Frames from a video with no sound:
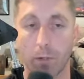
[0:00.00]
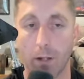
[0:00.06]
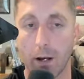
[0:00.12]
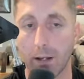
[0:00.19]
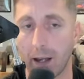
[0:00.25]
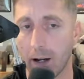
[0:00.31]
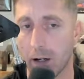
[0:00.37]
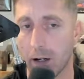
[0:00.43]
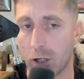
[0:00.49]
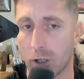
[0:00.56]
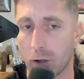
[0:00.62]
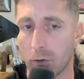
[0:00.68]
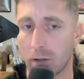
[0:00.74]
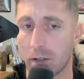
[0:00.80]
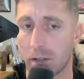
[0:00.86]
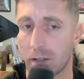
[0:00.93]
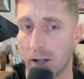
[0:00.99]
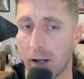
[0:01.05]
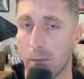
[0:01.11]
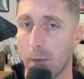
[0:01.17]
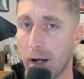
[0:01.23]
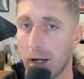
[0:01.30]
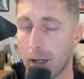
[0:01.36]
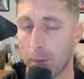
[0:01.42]
Again, I showed the
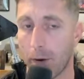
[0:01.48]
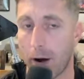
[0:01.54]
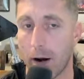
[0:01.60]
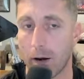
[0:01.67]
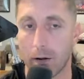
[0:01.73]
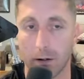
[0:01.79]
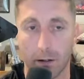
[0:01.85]
same mating pattern in a